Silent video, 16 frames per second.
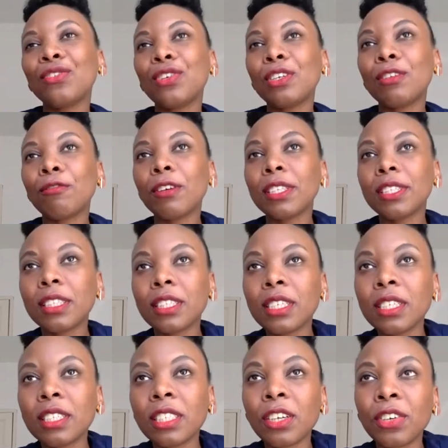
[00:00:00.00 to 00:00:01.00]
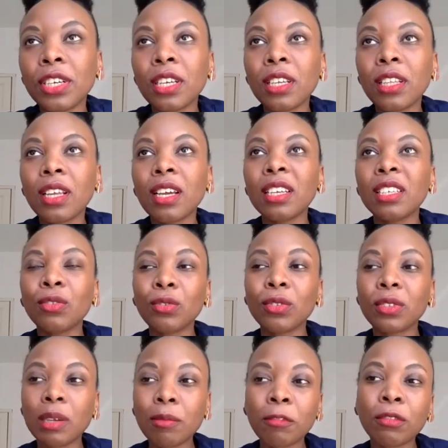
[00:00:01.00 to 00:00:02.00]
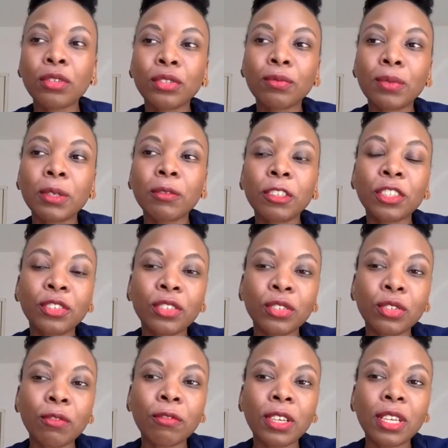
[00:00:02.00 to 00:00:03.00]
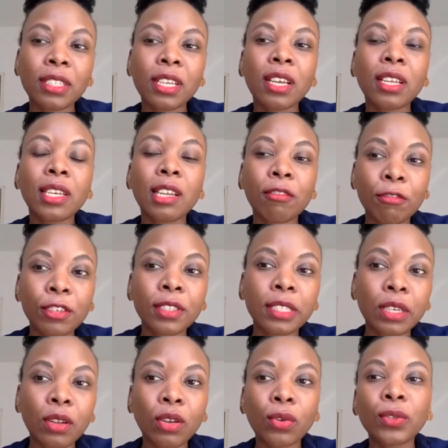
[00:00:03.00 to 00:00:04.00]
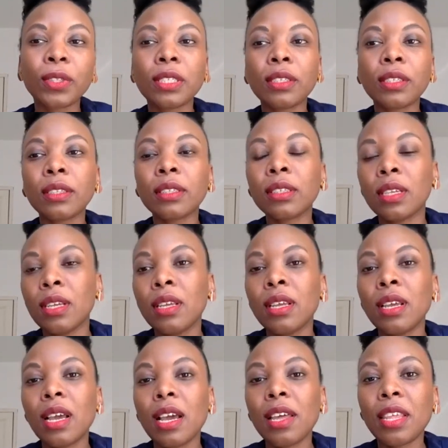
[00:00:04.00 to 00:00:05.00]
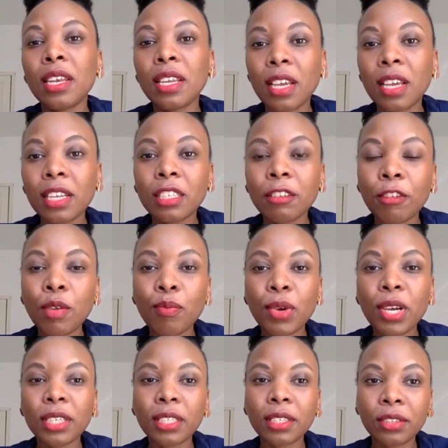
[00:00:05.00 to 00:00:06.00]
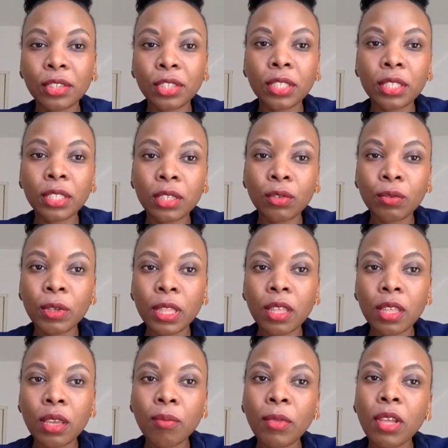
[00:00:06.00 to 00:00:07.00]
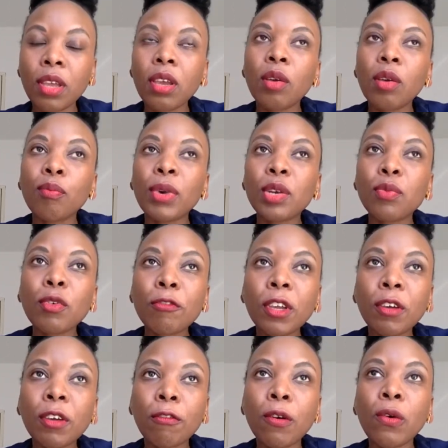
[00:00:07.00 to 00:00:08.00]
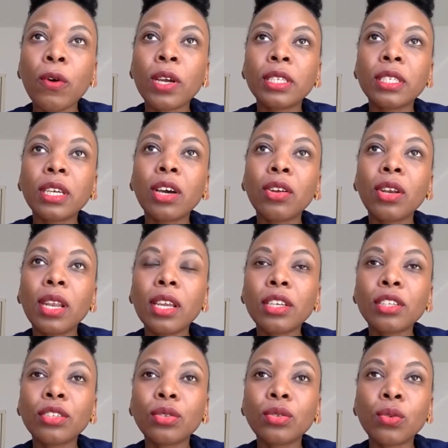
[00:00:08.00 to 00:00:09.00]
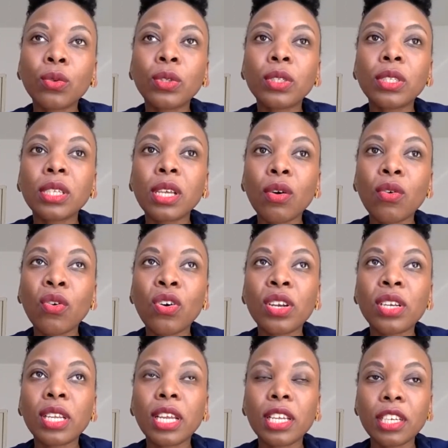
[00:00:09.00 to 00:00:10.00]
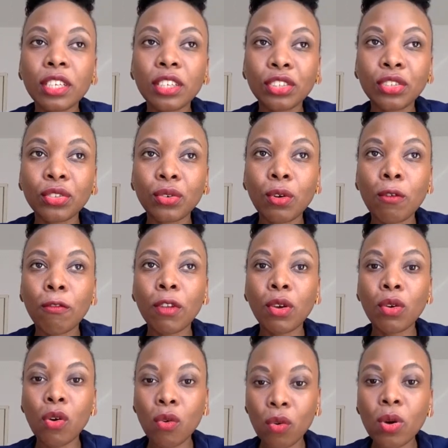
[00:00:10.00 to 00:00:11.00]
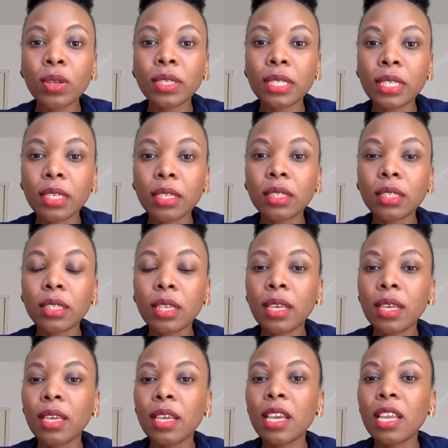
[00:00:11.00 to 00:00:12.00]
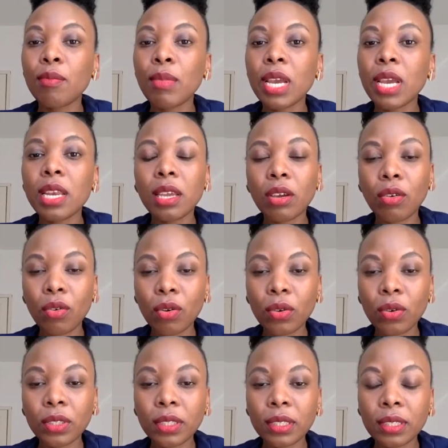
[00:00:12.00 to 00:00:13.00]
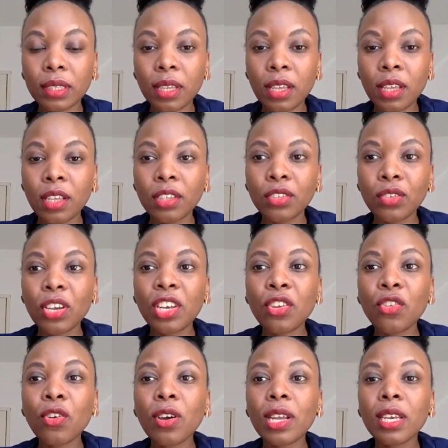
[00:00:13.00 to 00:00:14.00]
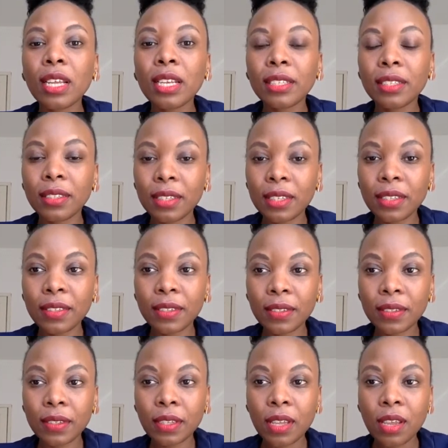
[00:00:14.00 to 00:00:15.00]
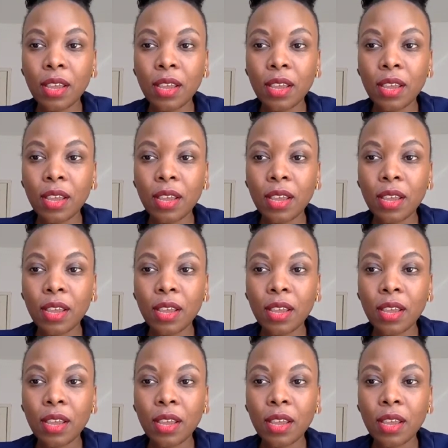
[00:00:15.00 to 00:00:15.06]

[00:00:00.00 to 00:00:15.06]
21st century. And some of those provisions obviously are the freezing clauses and the negative impacts associated with them. But moving forward, I would like to tackle on the issue of local content in mining codes. So in your analysis,